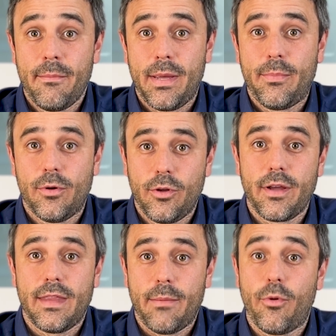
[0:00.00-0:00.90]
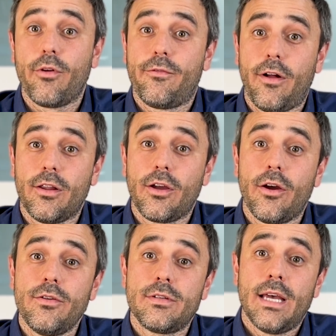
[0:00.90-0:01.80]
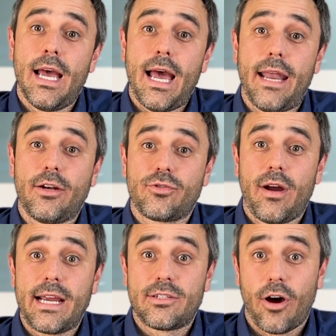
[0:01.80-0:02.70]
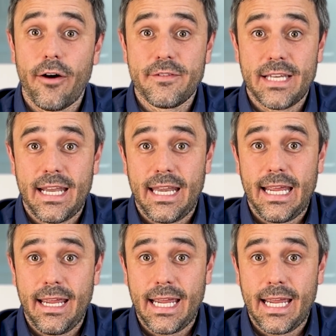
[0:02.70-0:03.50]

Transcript: people look at their portfolios and are trying to offset any